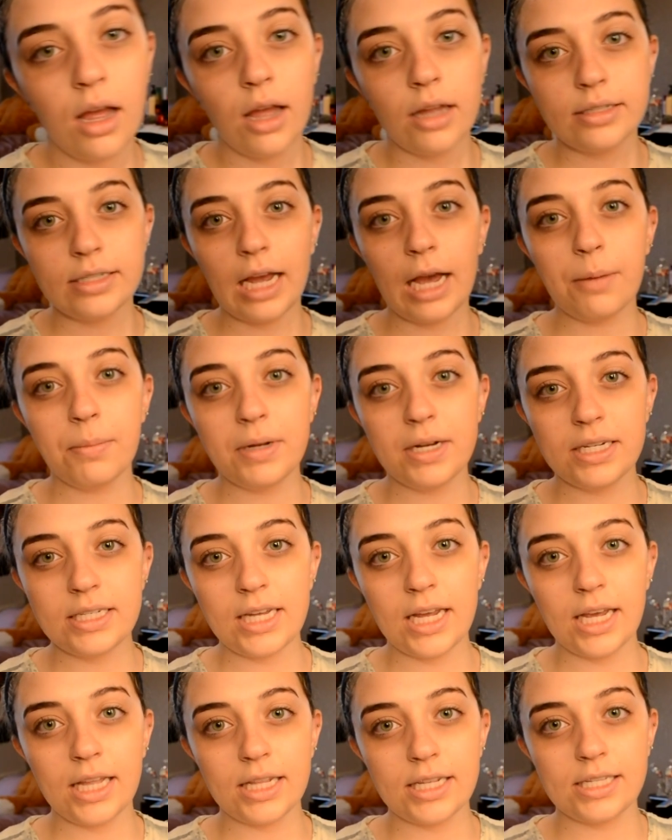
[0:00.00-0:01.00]
Now I'm going to
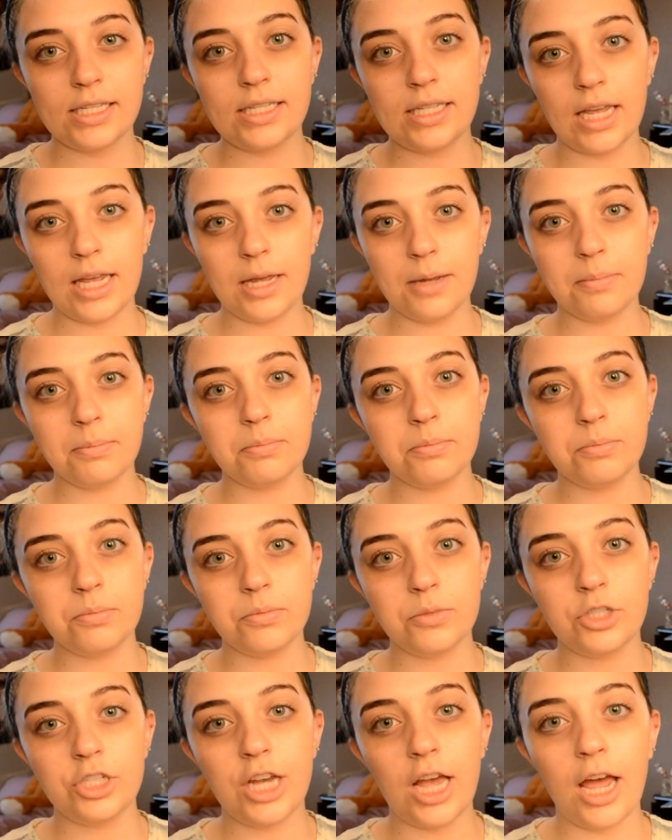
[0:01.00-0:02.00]
take this same
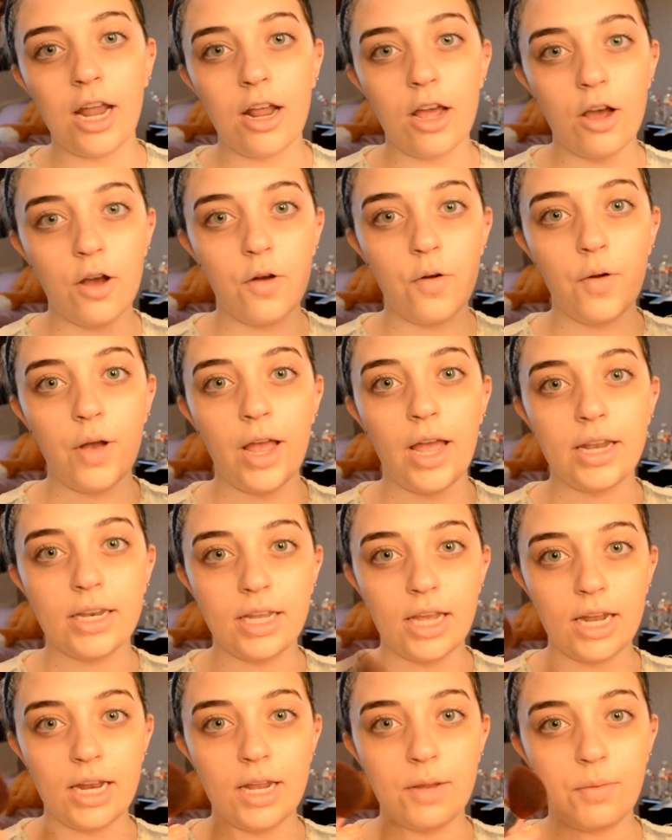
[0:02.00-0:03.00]
shadow and
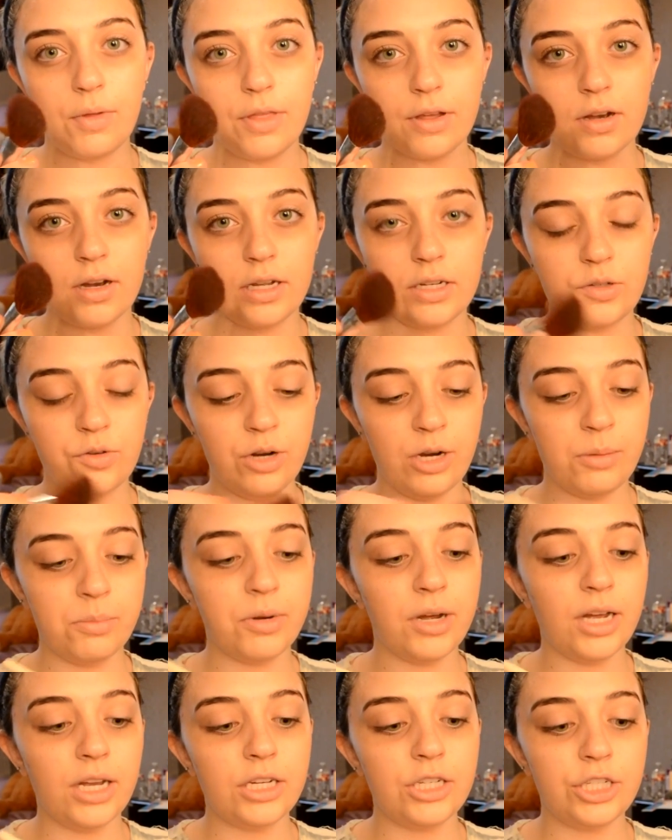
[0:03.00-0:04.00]
get it with a contouring
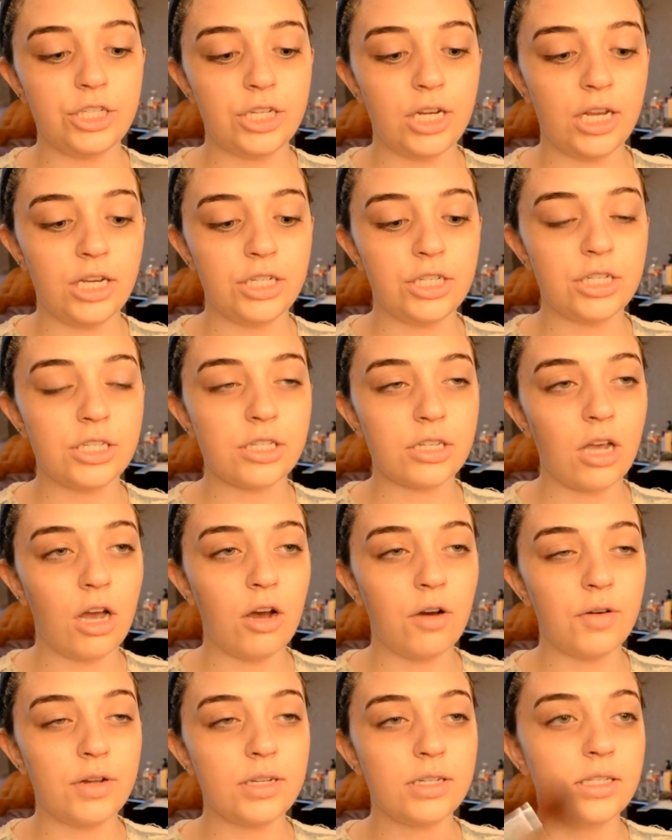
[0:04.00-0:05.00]
brush and just
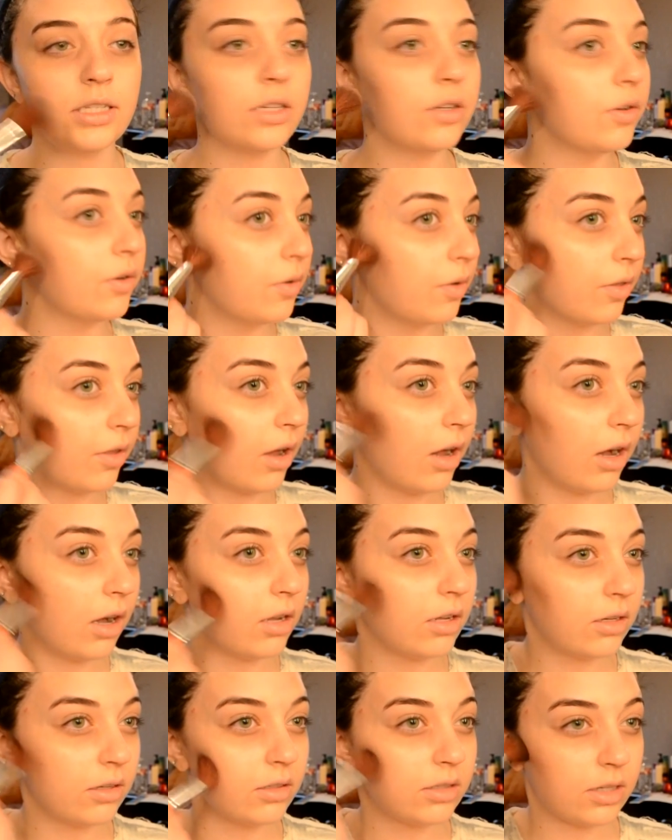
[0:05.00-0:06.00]
go into the
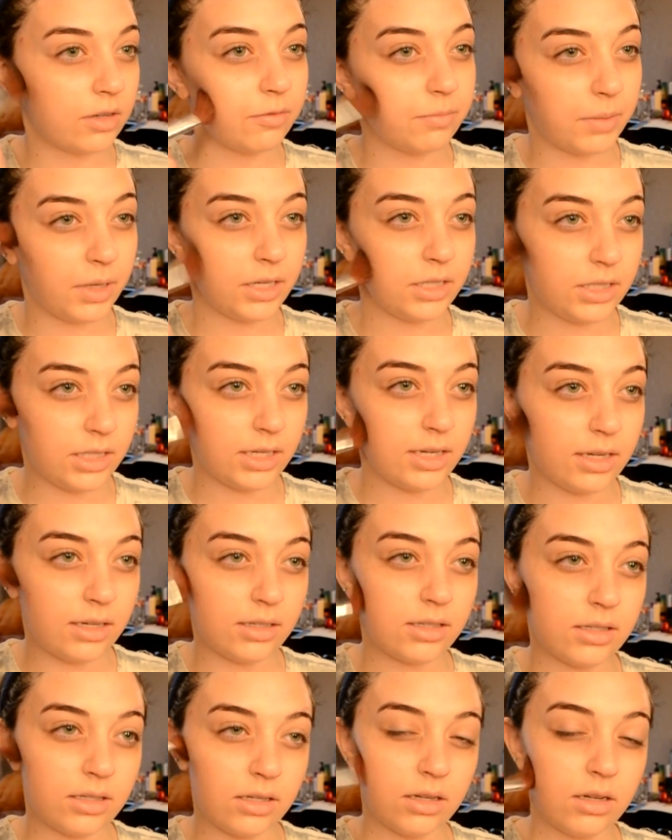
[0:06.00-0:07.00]
hollows of my
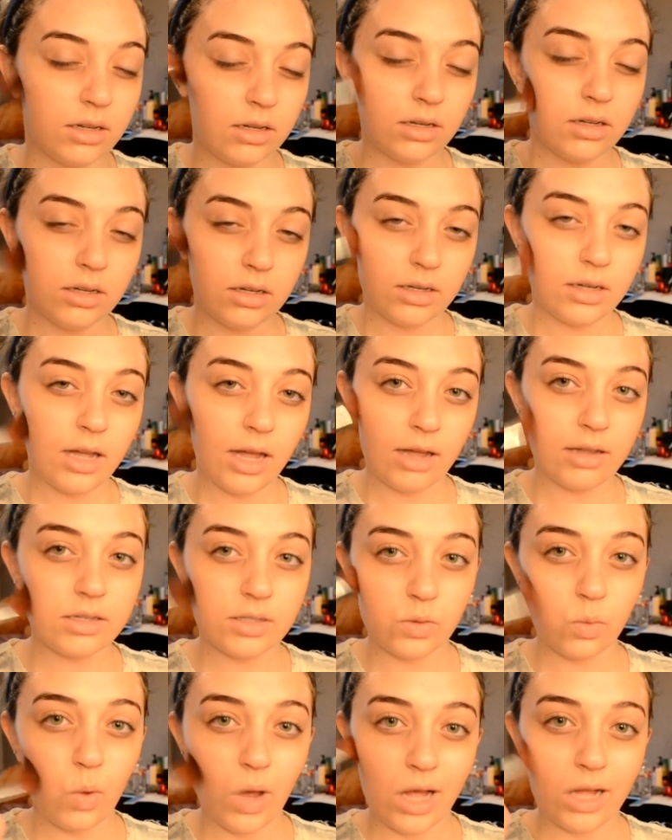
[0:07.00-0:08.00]
cheeks as
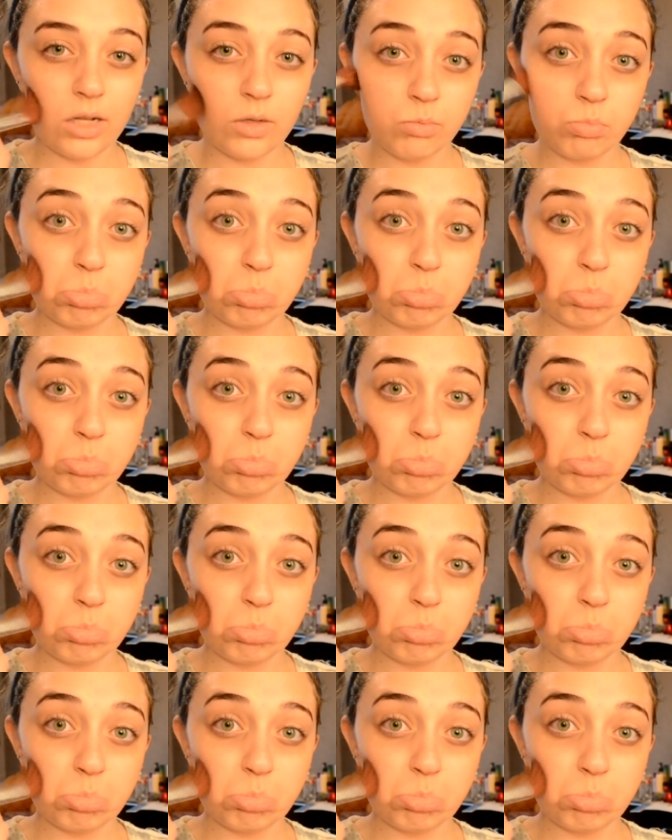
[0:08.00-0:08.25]
well.